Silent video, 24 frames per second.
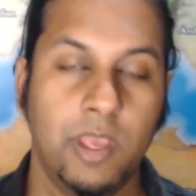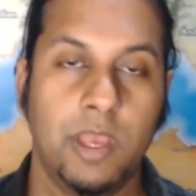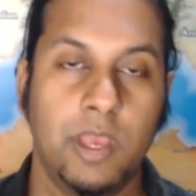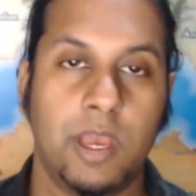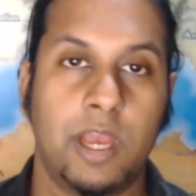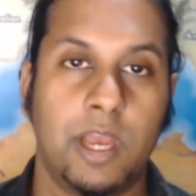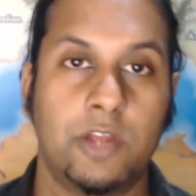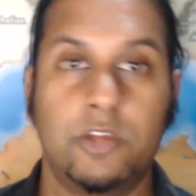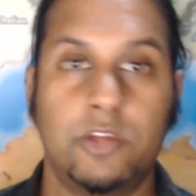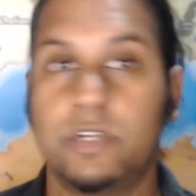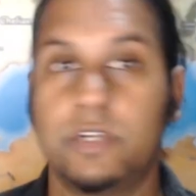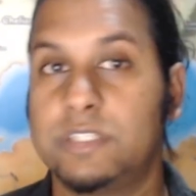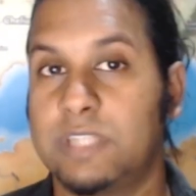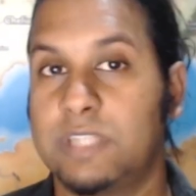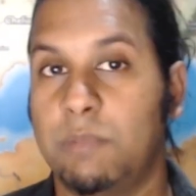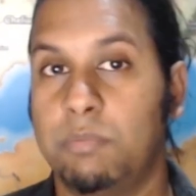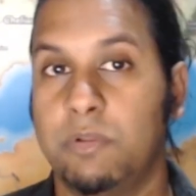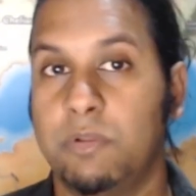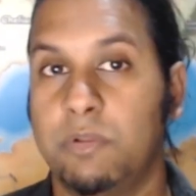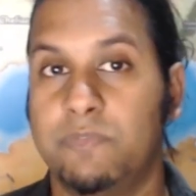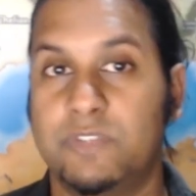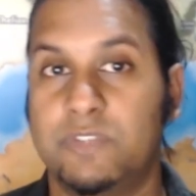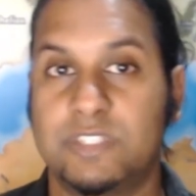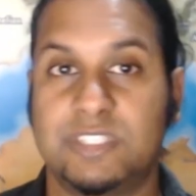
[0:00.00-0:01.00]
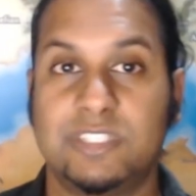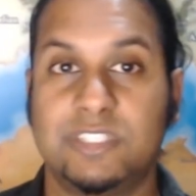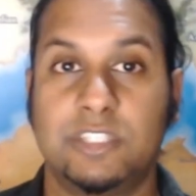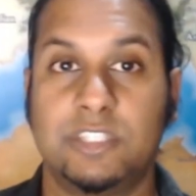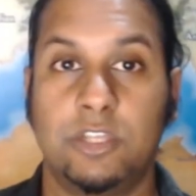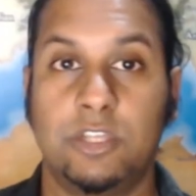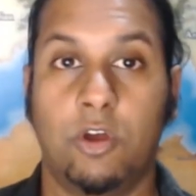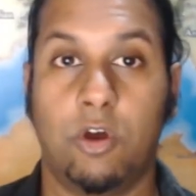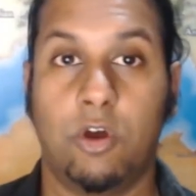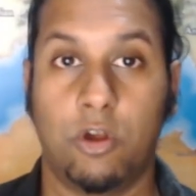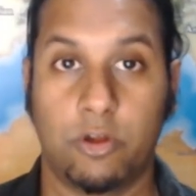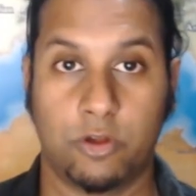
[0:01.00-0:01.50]
A good example of this is the
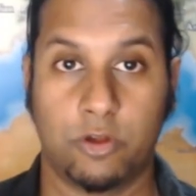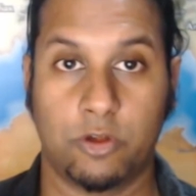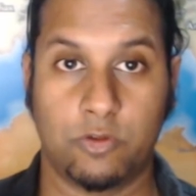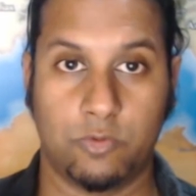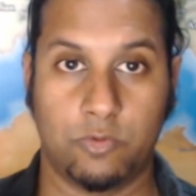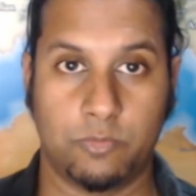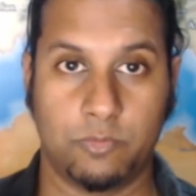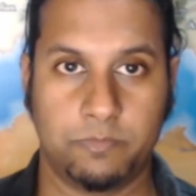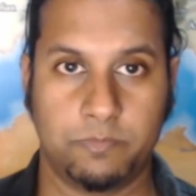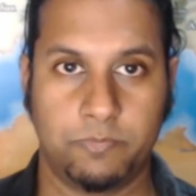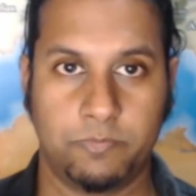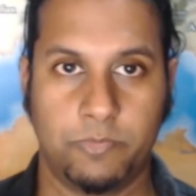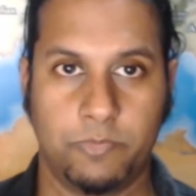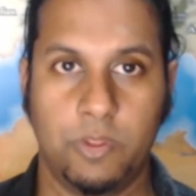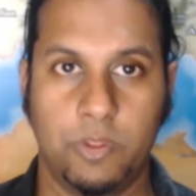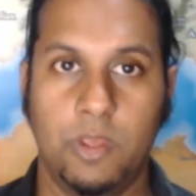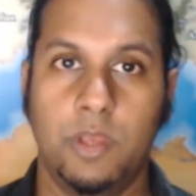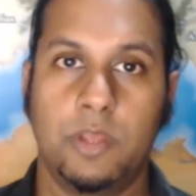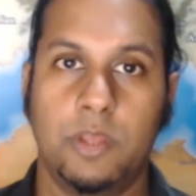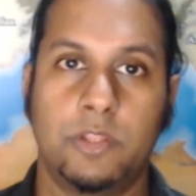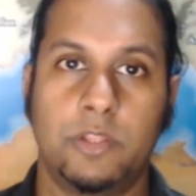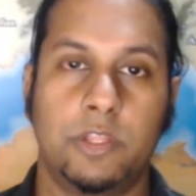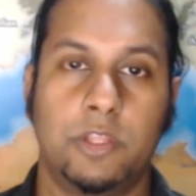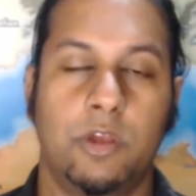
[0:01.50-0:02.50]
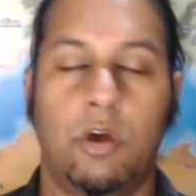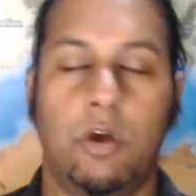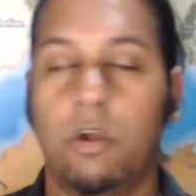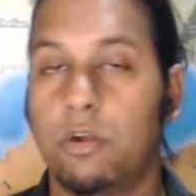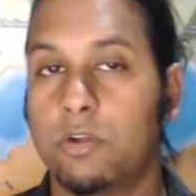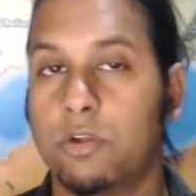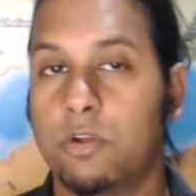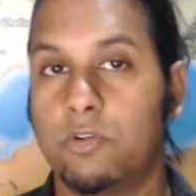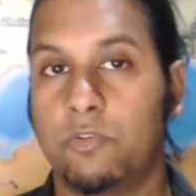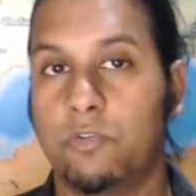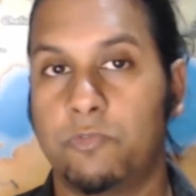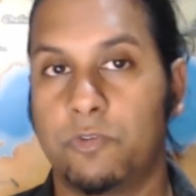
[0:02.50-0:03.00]
Oracle. The
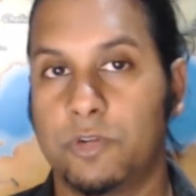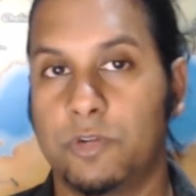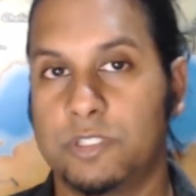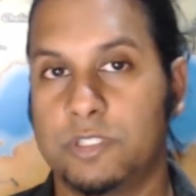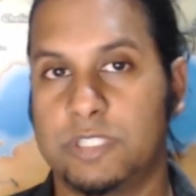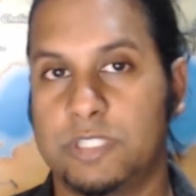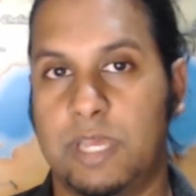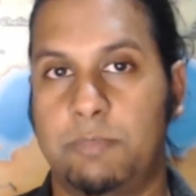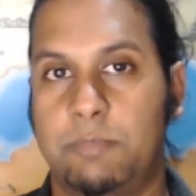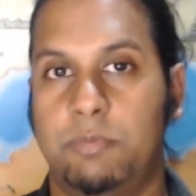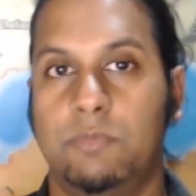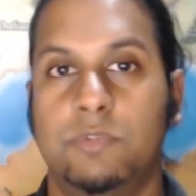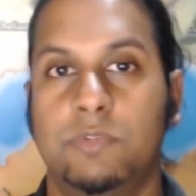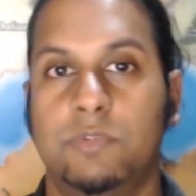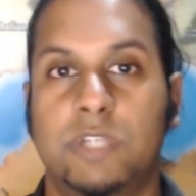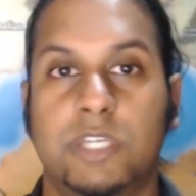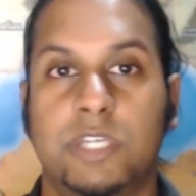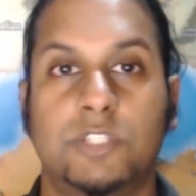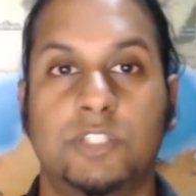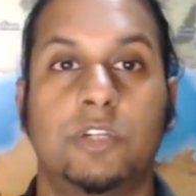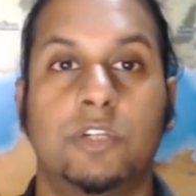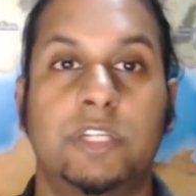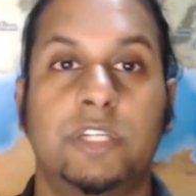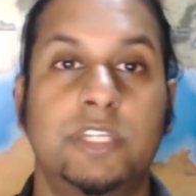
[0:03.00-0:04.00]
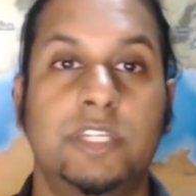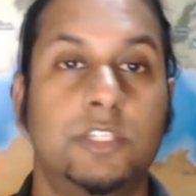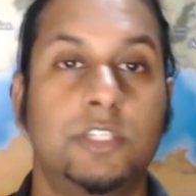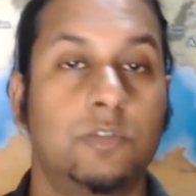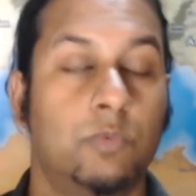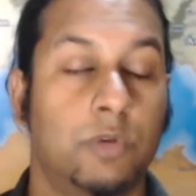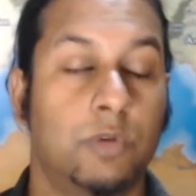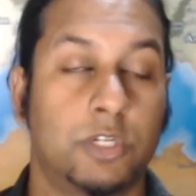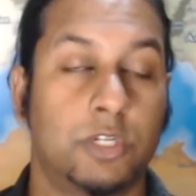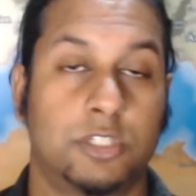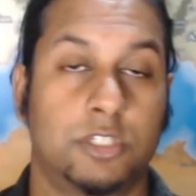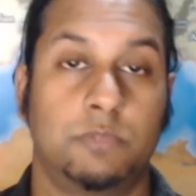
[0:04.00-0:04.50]
Oracle, for example, does not need to
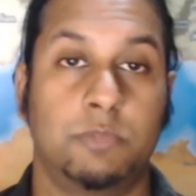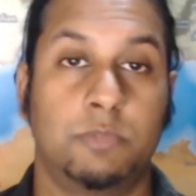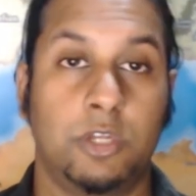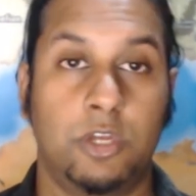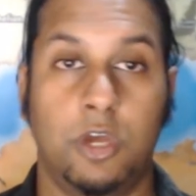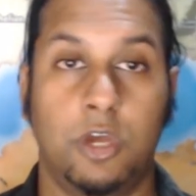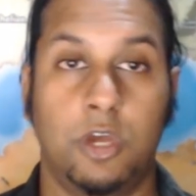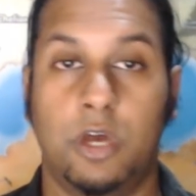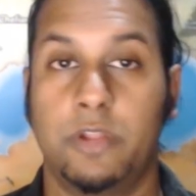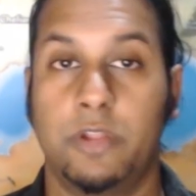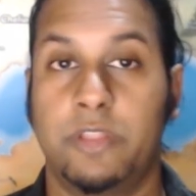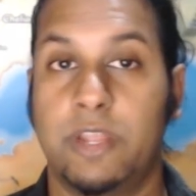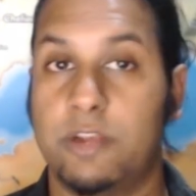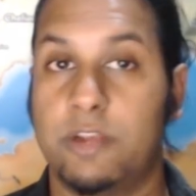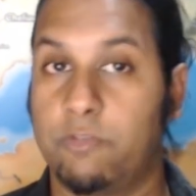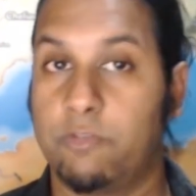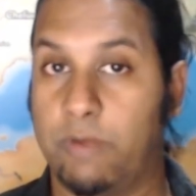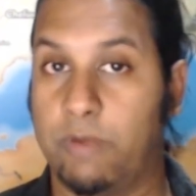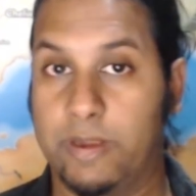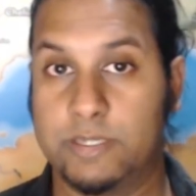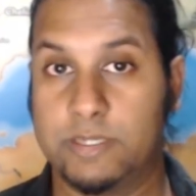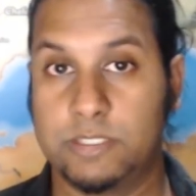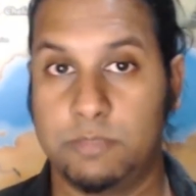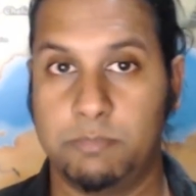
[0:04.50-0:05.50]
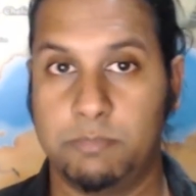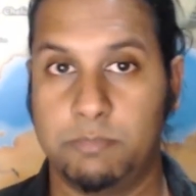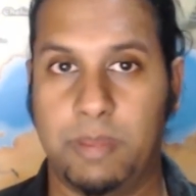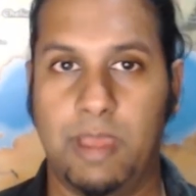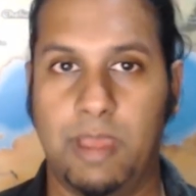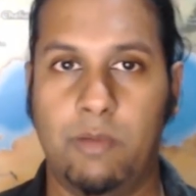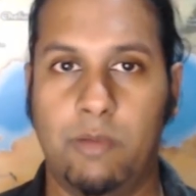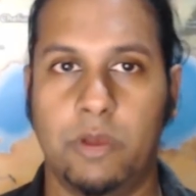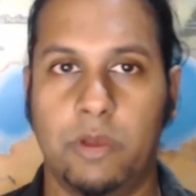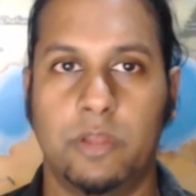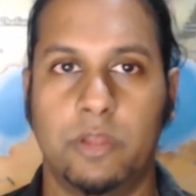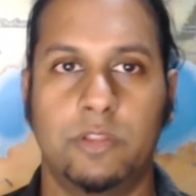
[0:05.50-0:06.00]
worship the god that grants them
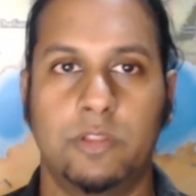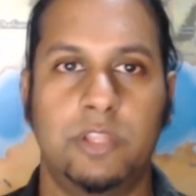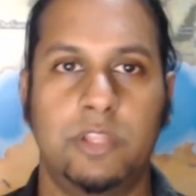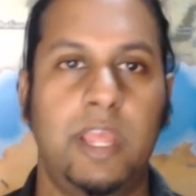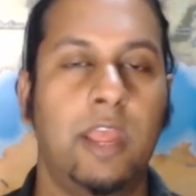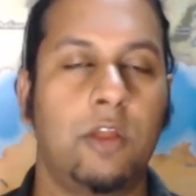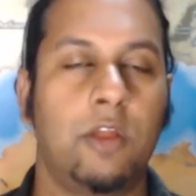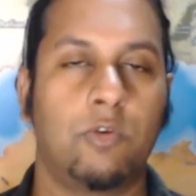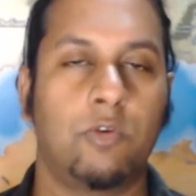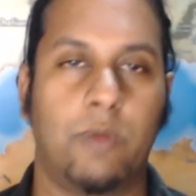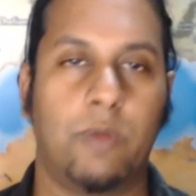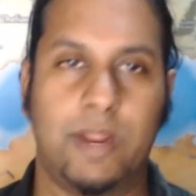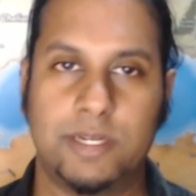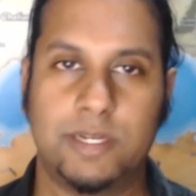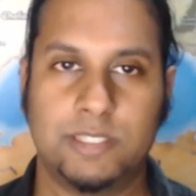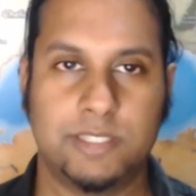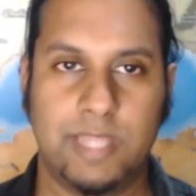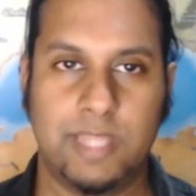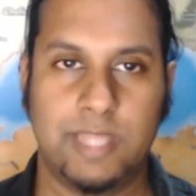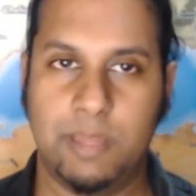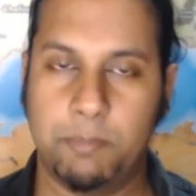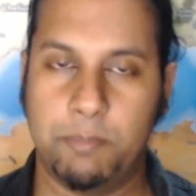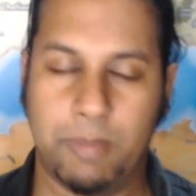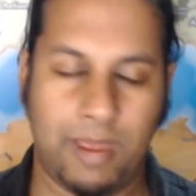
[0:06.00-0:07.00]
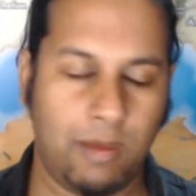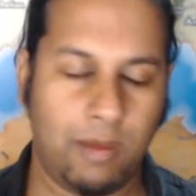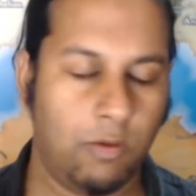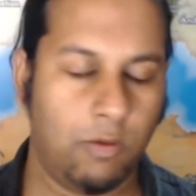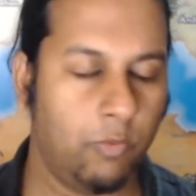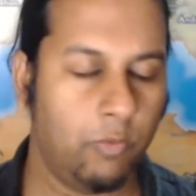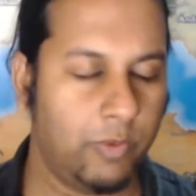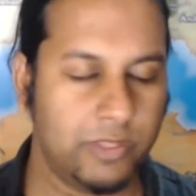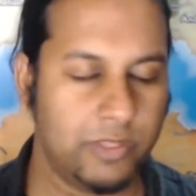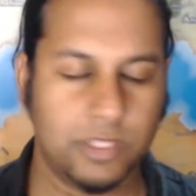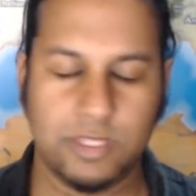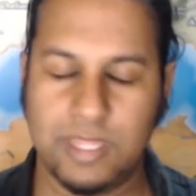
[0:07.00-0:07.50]
power. They are granted their power
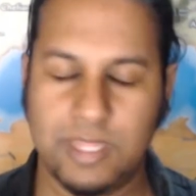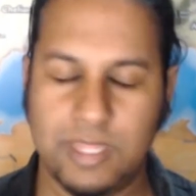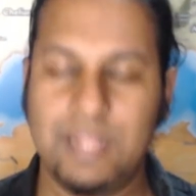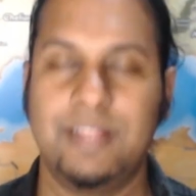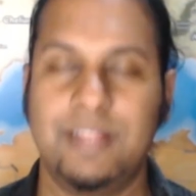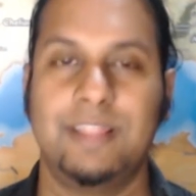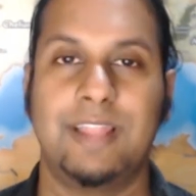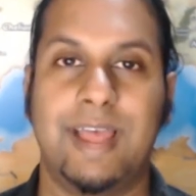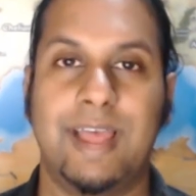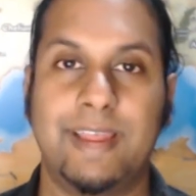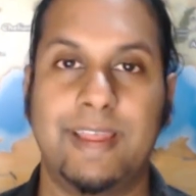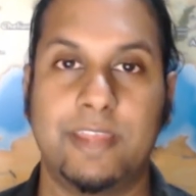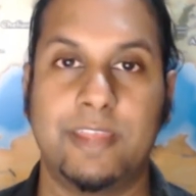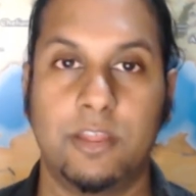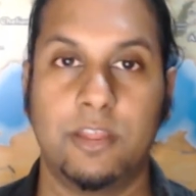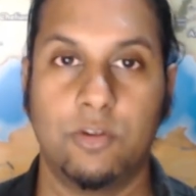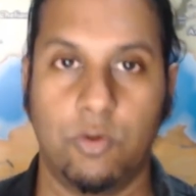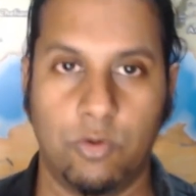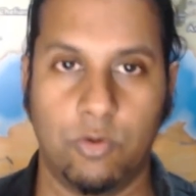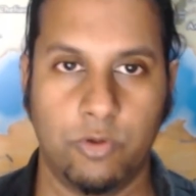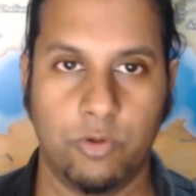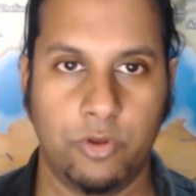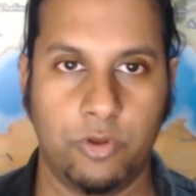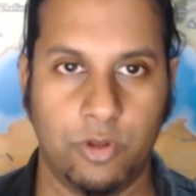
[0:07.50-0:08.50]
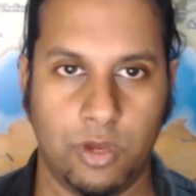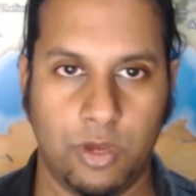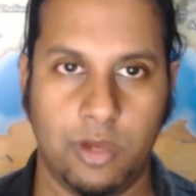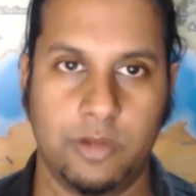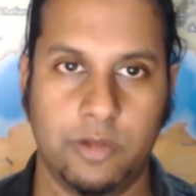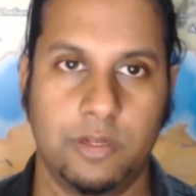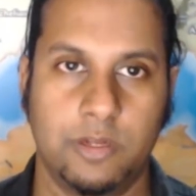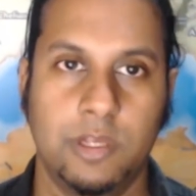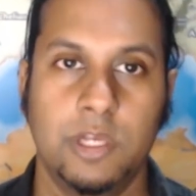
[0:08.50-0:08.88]
whether they like it or not.